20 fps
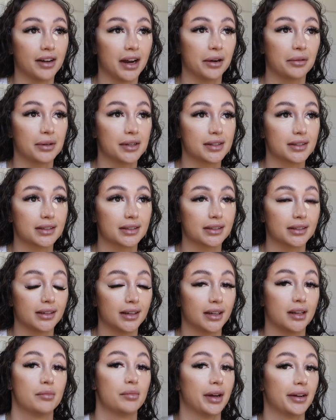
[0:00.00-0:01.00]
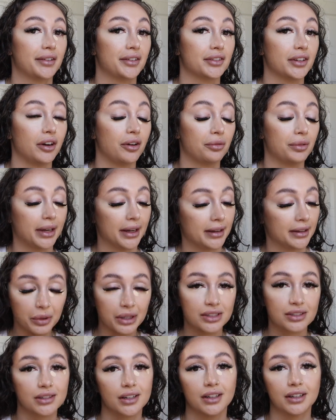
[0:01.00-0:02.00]
I was in a bed on the hallway,
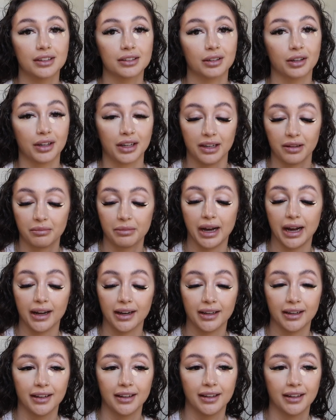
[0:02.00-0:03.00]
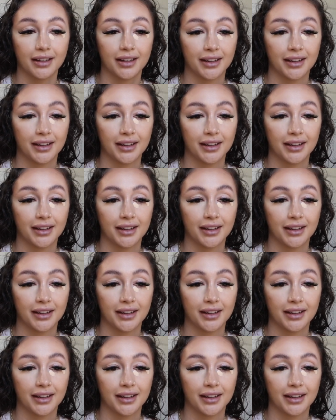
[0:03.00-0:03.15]
which looking back